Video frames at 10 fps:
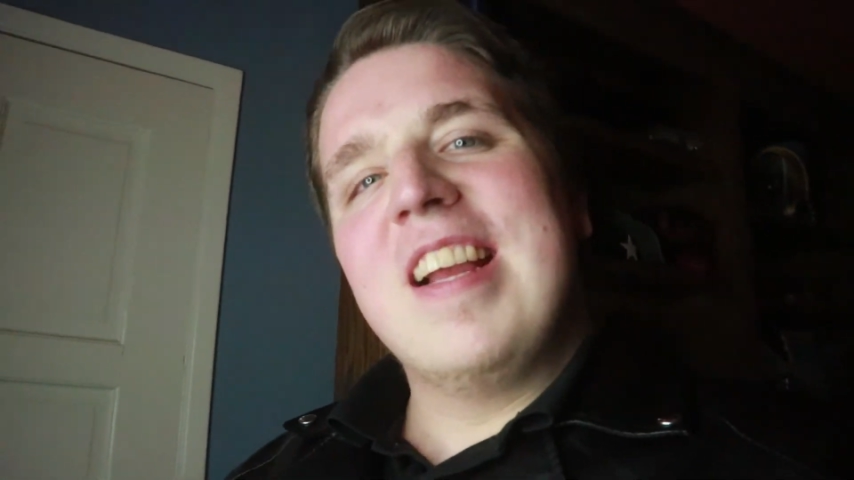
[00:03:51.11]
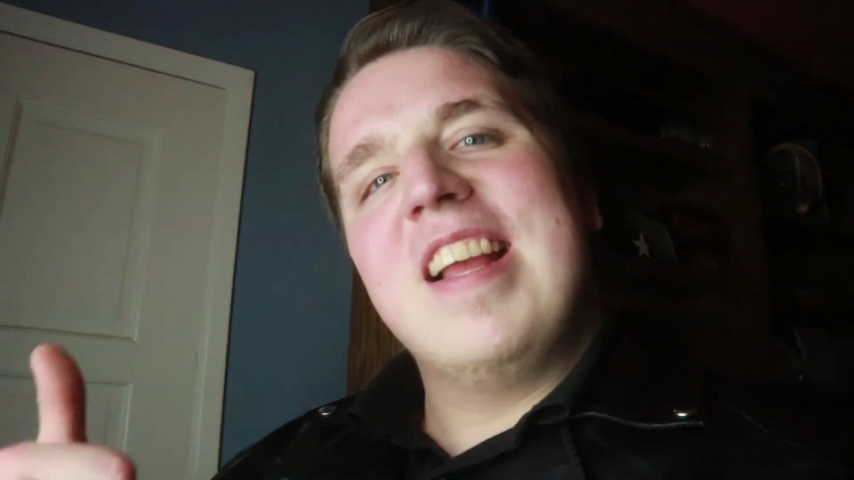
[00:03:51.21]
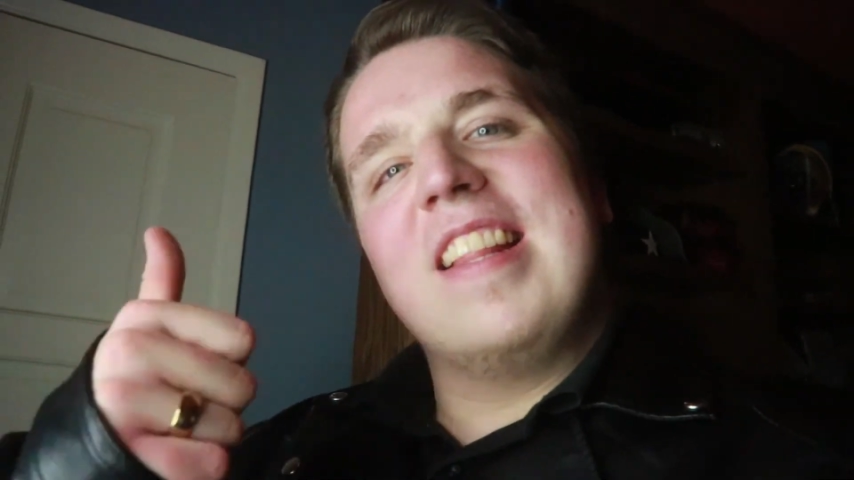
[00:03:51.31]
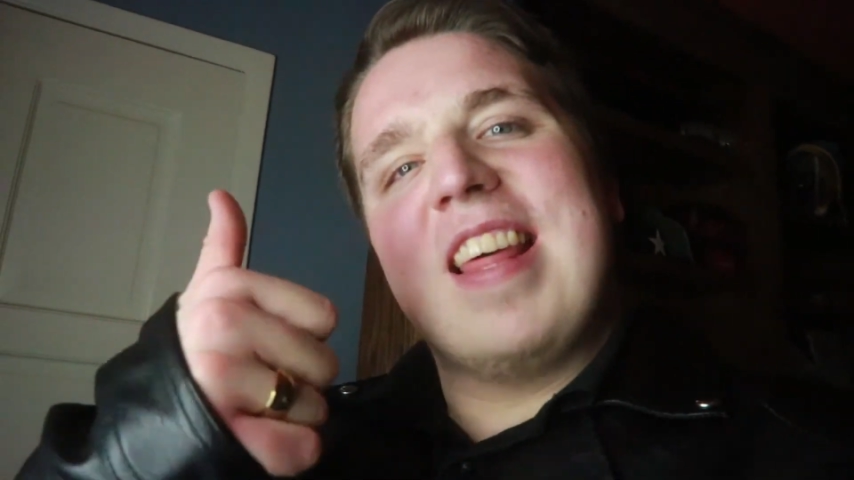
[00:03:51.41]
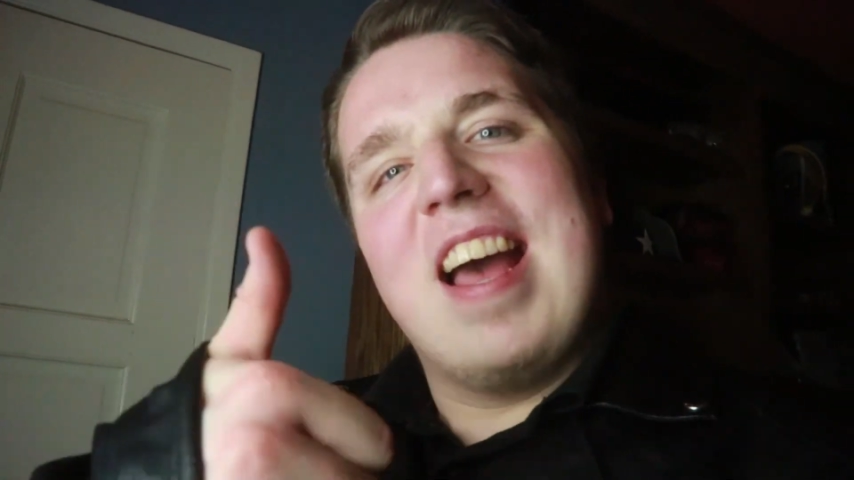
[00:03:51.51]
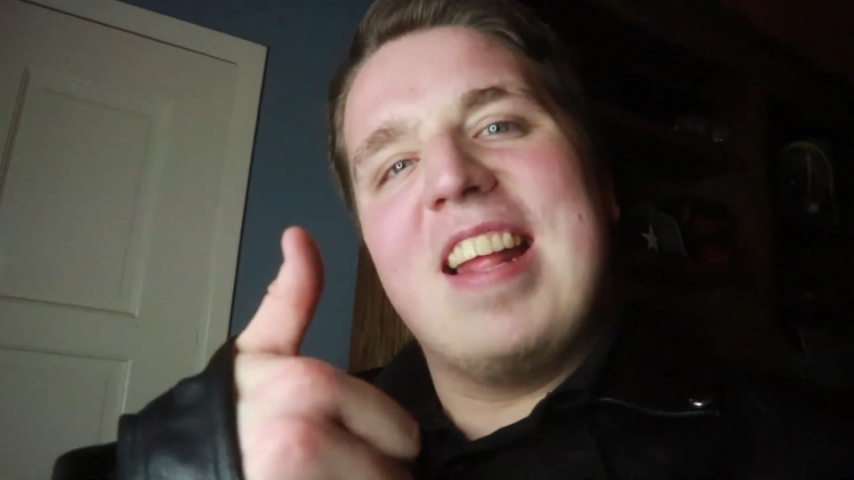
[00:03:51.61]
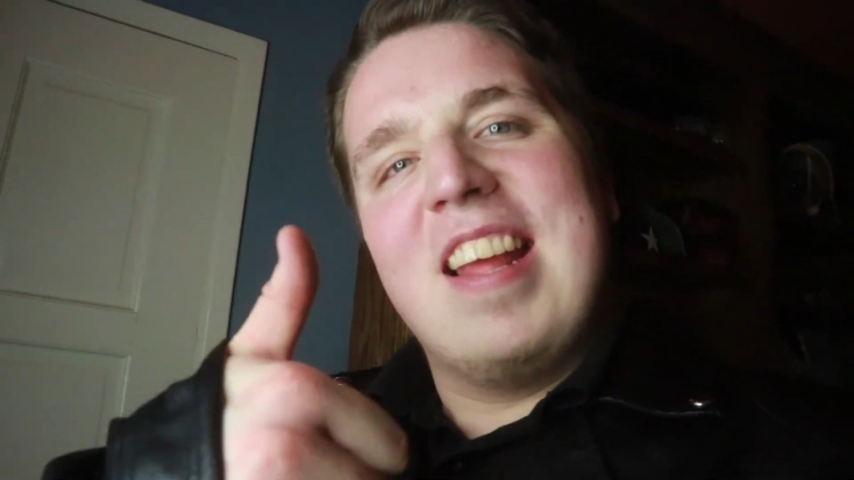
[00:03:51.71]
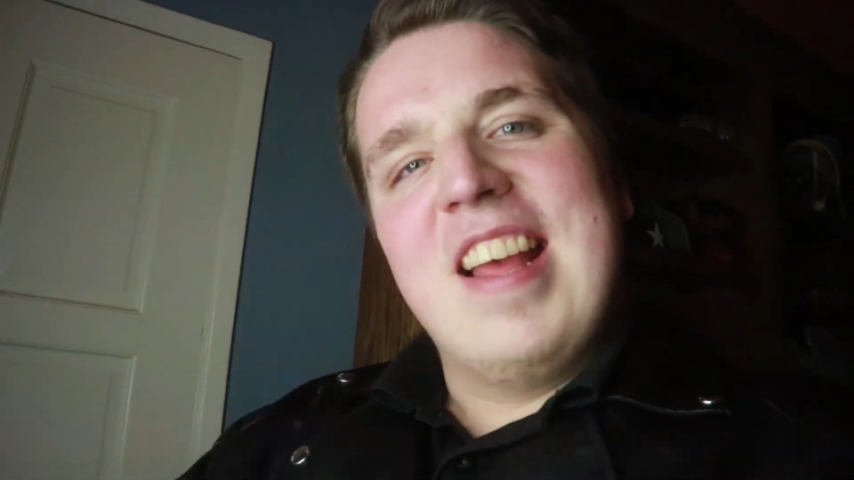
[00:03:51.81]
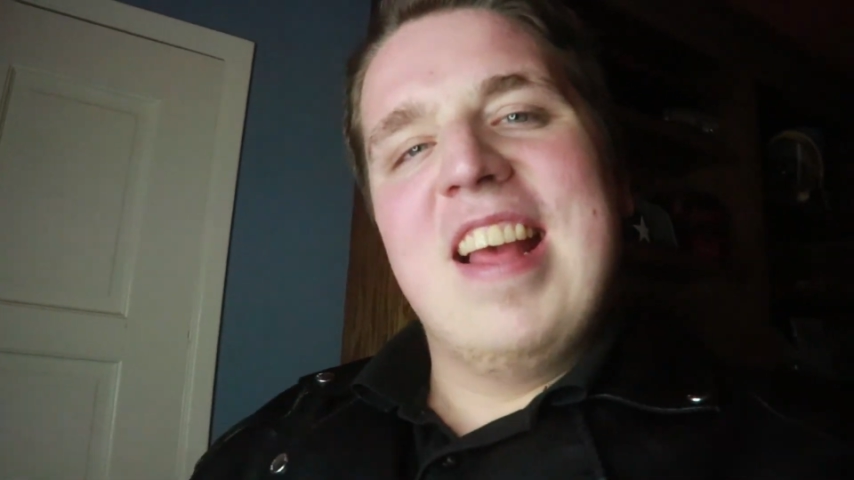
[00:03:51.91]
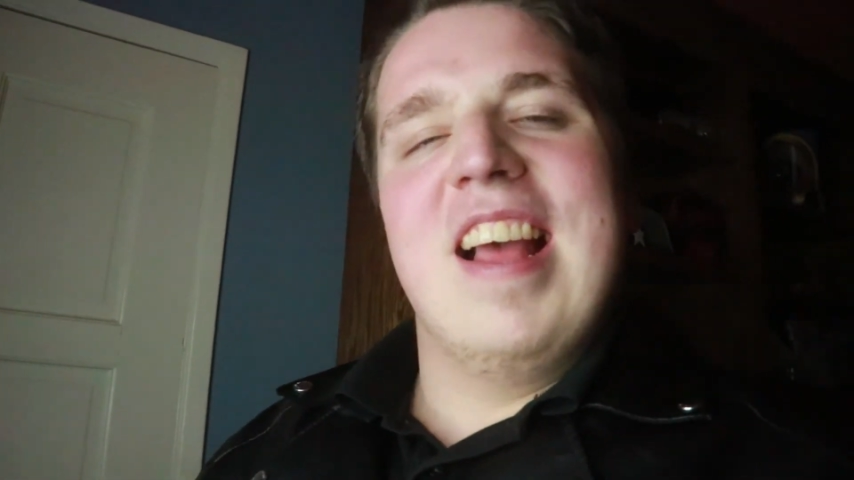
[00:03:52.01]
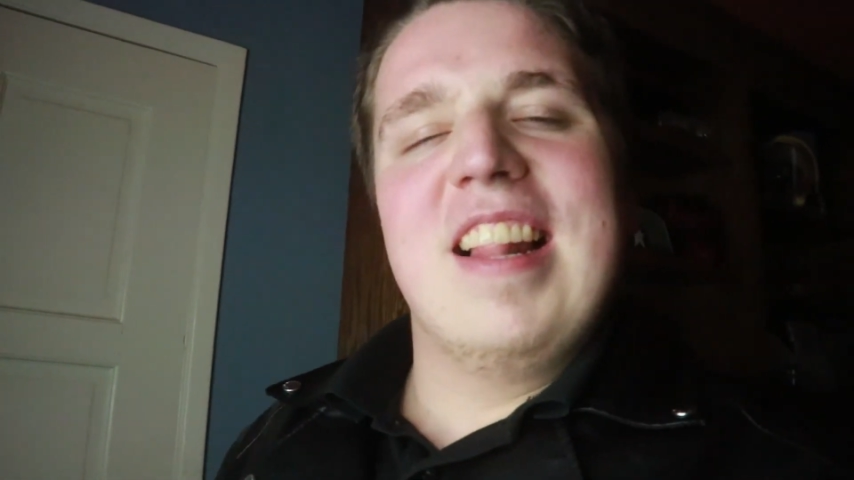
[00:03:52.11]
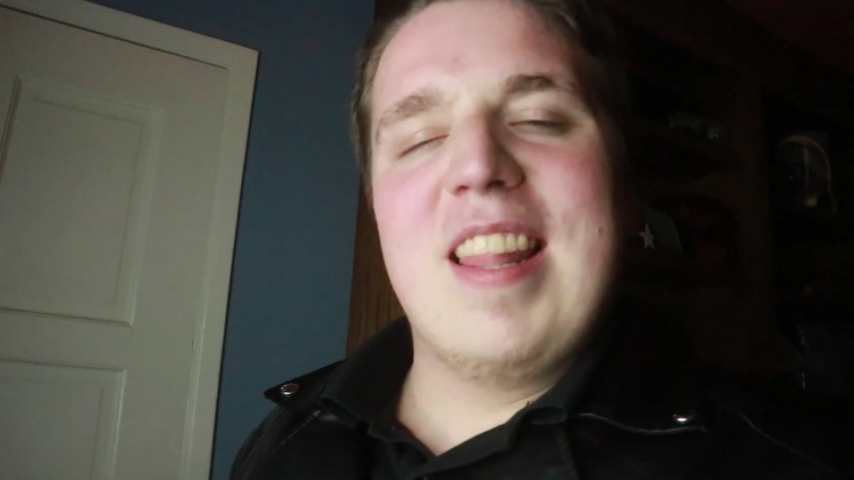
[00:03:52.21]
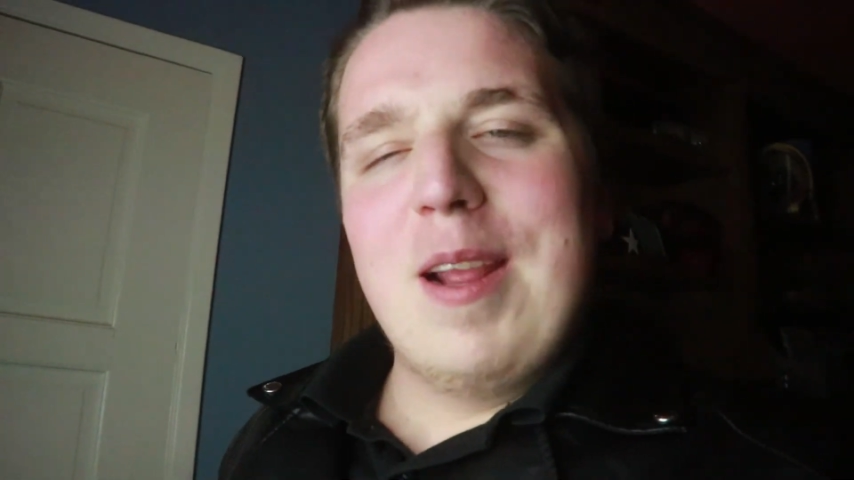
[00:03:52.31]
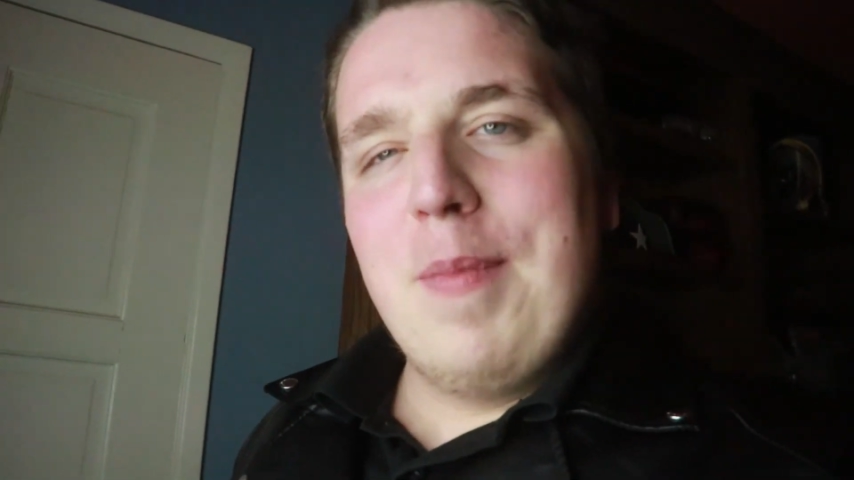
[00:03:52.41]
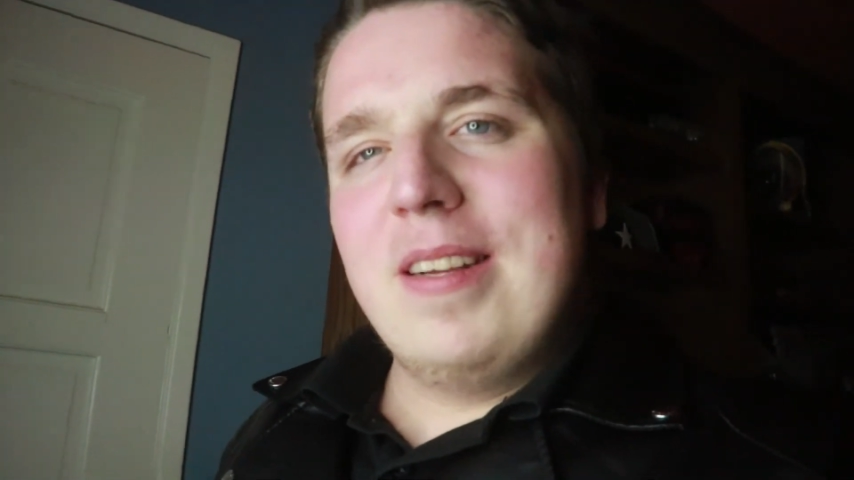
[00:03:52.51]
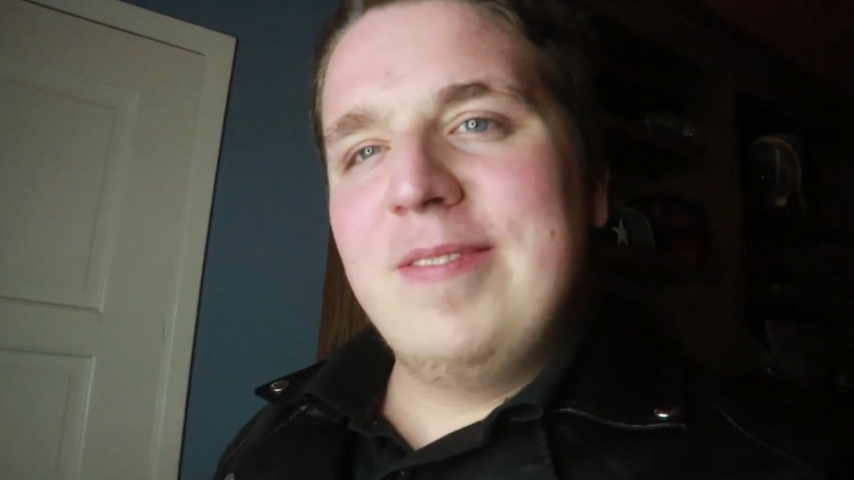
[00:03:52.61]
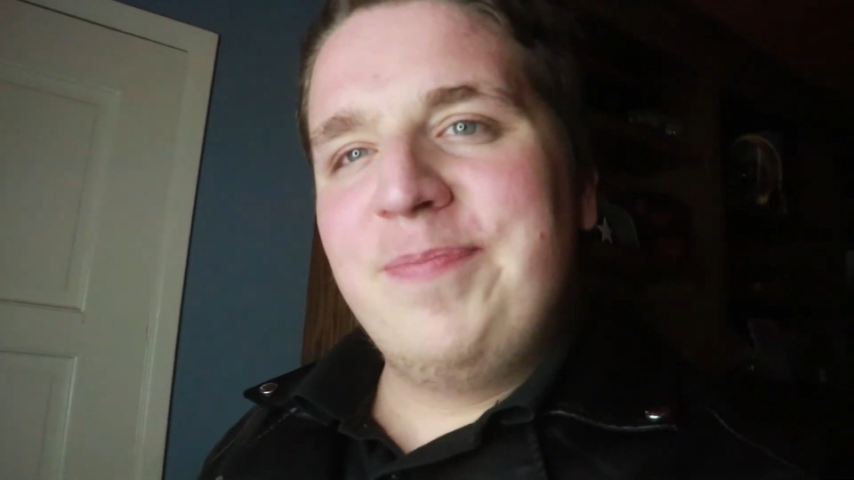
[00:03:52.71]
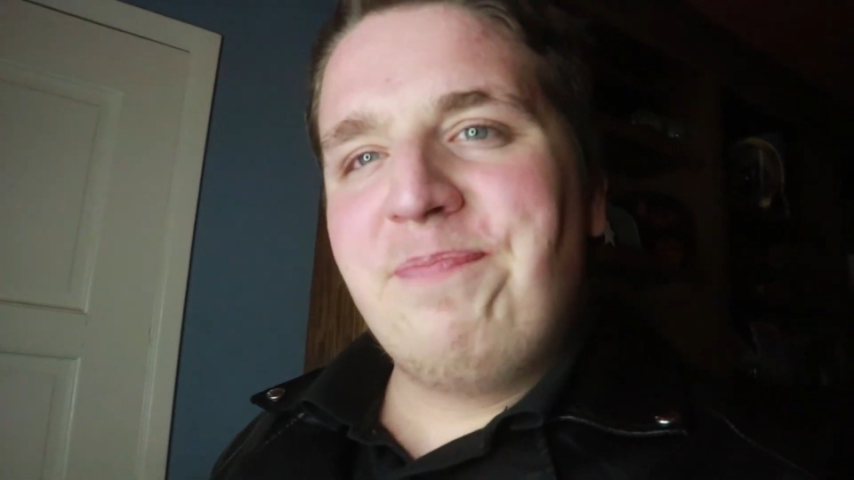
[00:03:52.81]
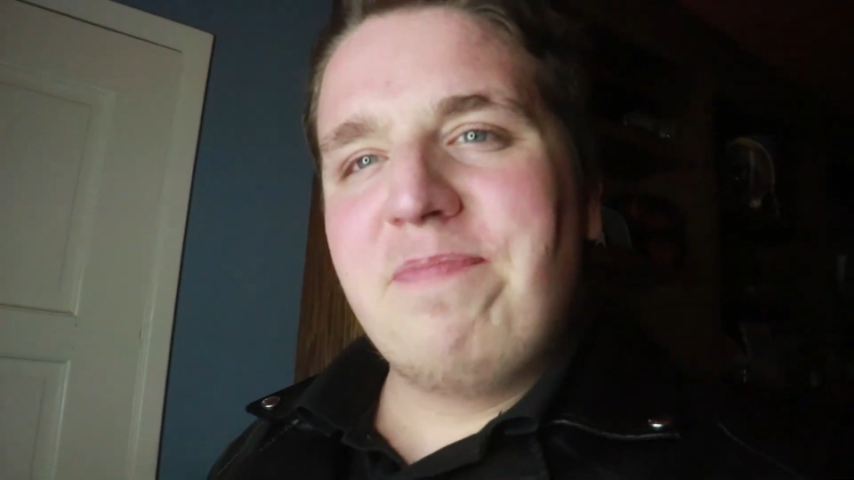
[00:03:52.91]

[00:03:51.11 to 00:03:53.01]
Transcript: hit that like button.